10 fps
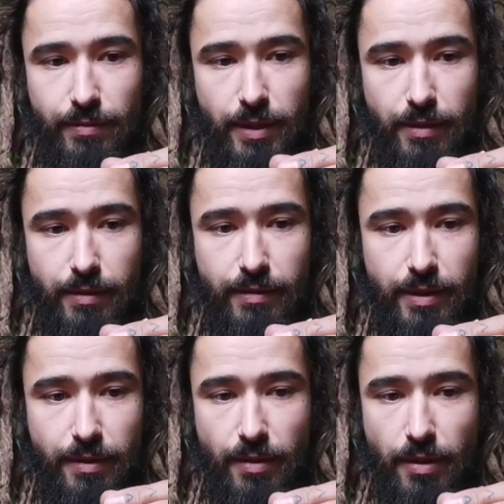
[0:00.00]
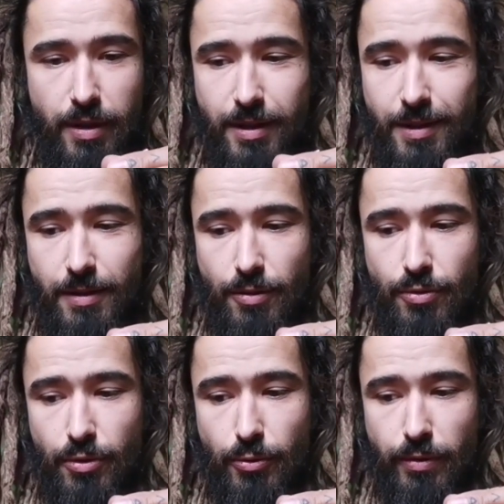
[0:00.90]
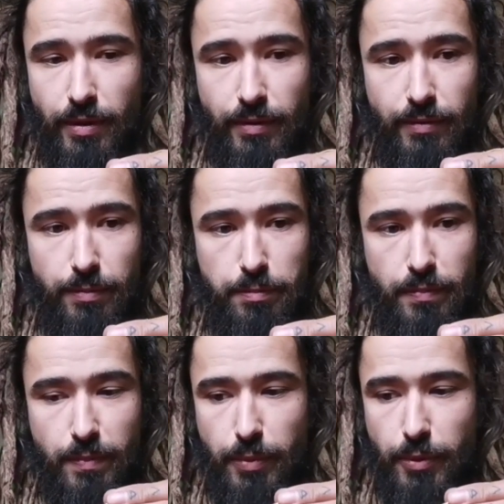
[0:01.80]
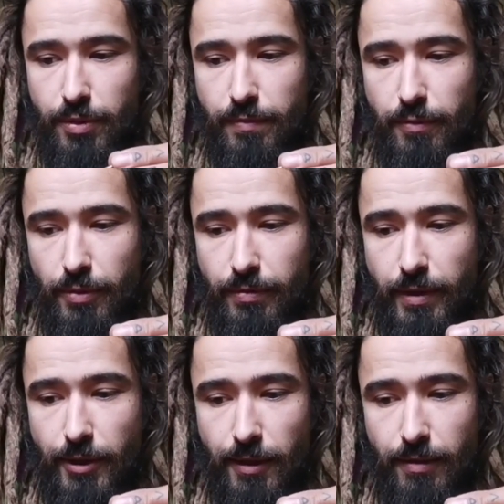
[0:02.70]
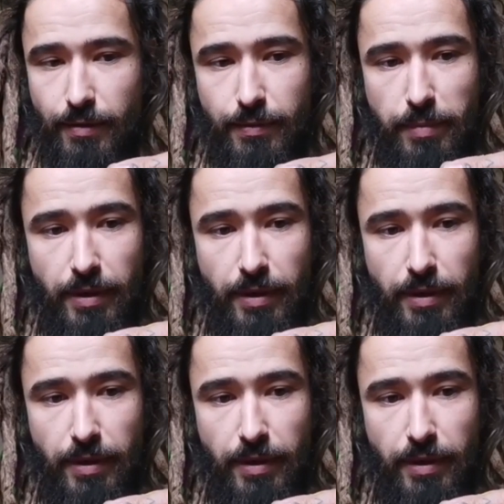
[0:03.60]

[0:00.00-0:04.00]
grow these beautiful spherical space-time structures